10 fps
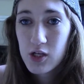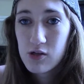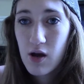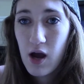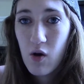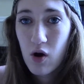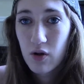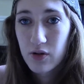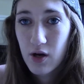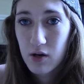you know how
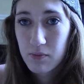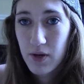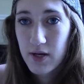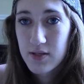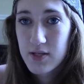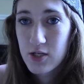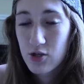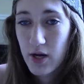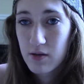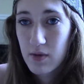all the yarn brands, they
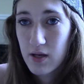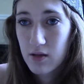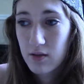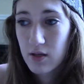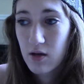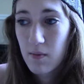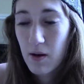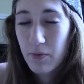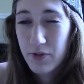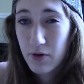try to make, they come
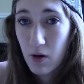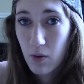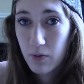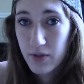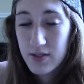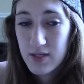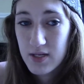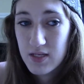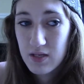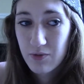out with their own that's,
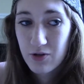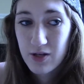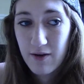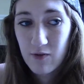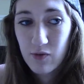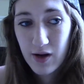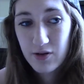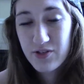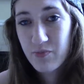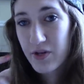like, similar to everyone
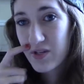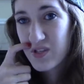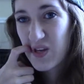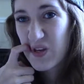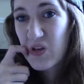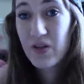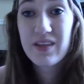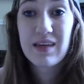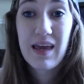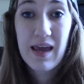else, but it's, like, you know,
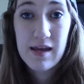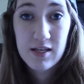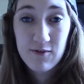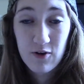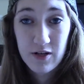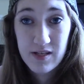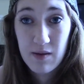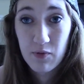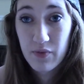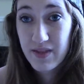like, the cakes, for an
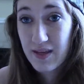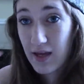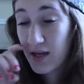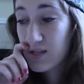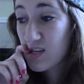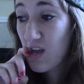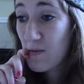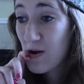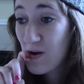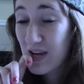example. When the cakes came
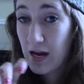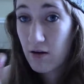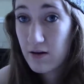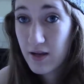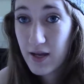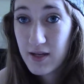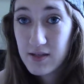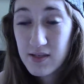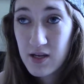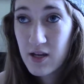out, Karen
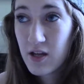cakes,